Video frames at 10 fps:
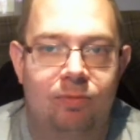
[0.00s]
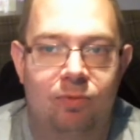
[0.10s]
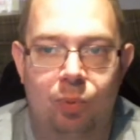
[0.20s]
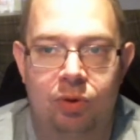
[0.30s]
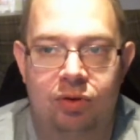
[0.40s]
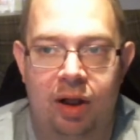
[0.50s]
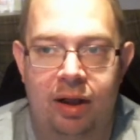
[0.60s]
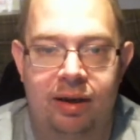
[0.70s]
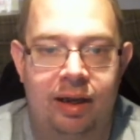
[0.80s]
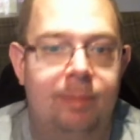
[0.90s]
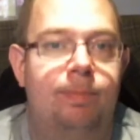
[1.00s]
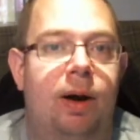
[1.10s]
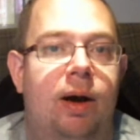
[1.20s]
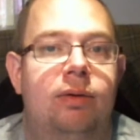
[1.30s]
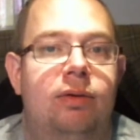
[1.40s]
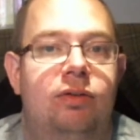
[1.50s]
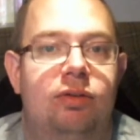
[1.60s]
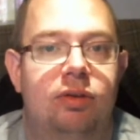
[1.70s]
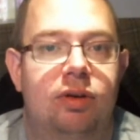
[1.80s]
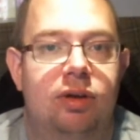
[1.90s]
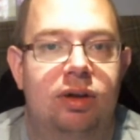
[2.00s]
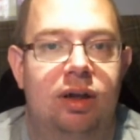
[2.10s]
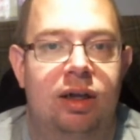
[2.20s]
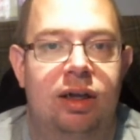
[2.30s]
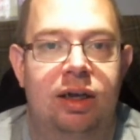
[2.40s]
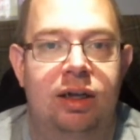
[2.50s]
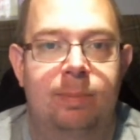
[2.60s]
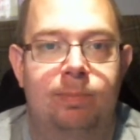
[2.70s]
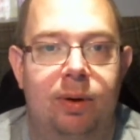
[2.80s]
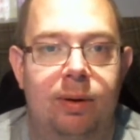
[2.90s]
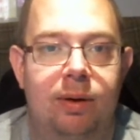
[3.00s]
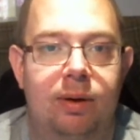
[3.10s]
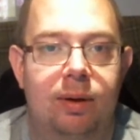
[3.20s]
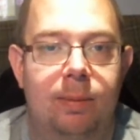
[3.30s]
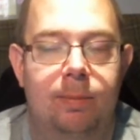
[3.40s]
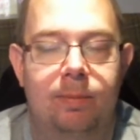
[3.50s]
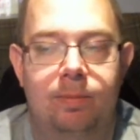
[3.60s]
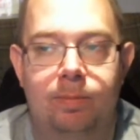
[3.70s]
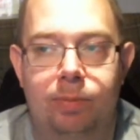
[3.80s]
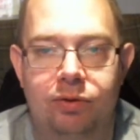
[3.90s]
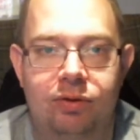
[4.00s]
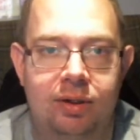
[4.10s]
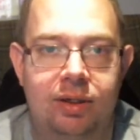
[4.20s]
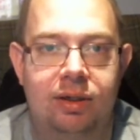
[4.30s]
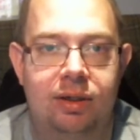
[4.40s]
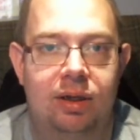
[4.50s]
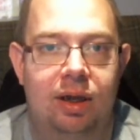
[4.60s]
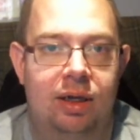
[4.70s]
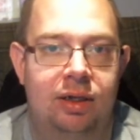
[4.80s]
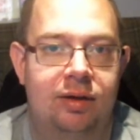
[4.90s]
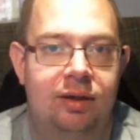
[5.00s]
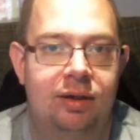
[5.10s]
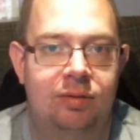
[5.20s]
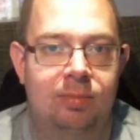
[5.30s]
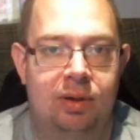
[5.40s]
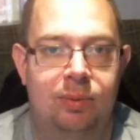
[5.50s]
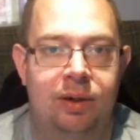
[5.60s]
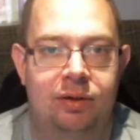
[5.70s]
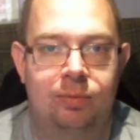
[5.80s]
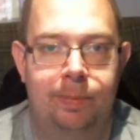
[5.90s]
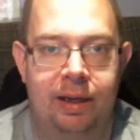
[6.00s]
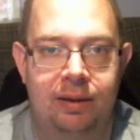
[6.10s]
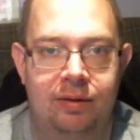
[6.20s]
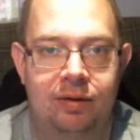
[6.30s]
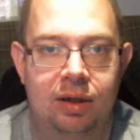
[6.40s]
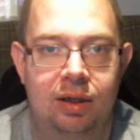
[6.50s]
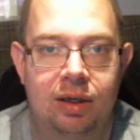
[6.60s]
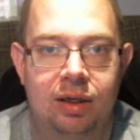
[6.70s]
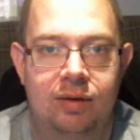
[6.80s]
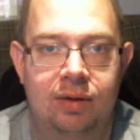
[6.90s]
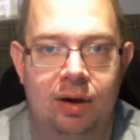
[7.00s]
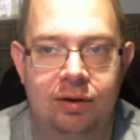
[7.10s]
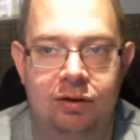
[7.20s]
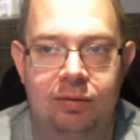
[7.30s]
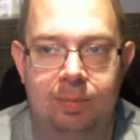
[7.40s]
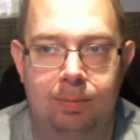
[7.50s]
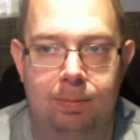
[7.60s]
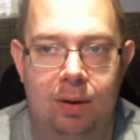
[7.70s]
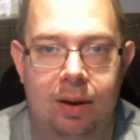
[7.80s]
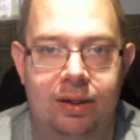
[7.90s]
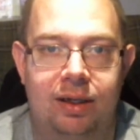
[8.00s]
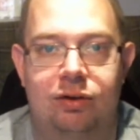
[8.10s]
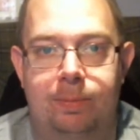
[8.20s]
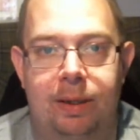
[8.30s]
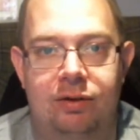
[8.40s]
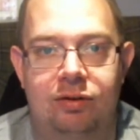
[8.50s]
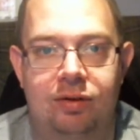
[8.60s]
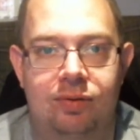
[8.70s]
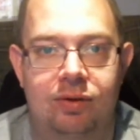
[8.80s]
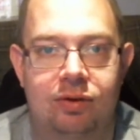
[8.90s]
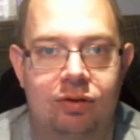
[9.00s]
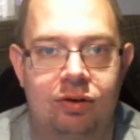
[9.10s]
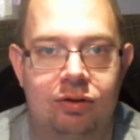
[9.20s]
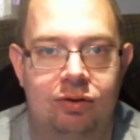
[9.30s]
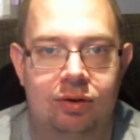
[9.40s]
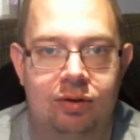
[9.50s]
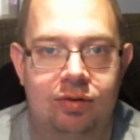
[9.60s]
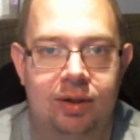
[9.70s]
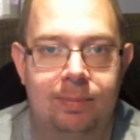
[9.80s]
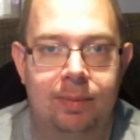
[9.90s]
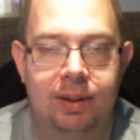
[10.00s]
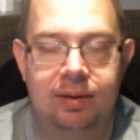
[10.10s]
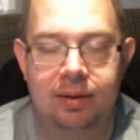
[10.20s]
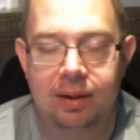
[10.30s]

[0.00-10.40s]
was like £8, and personally, I think it's money well spent, even though it's bloody expensive for such a short trip. But